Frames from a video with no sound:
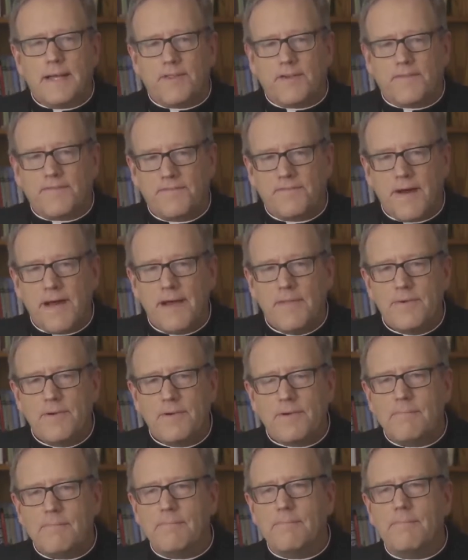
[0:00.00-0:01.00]
The
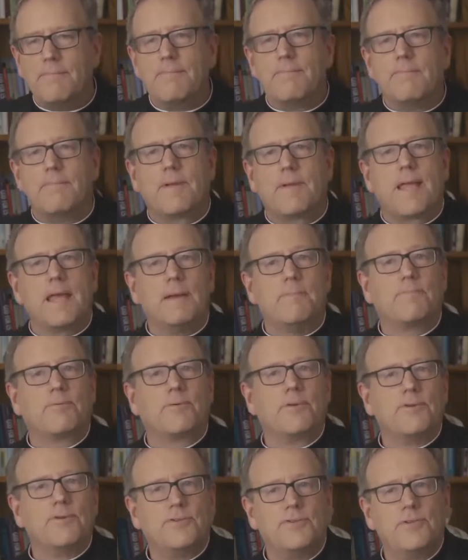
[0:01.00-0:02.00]
Father can
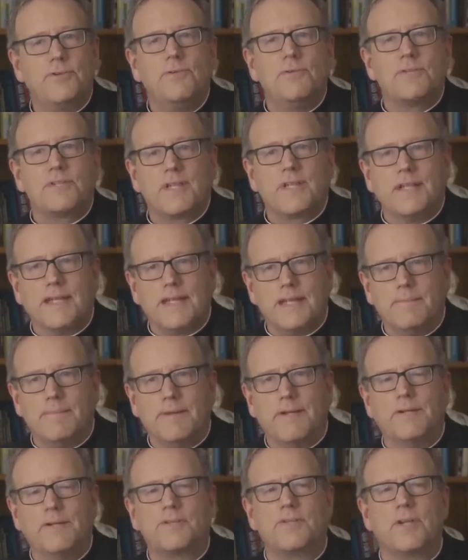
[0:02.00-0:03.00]
produce an
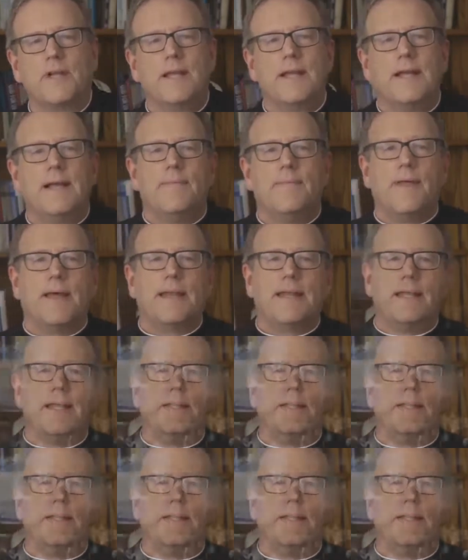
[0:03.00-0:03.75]
image that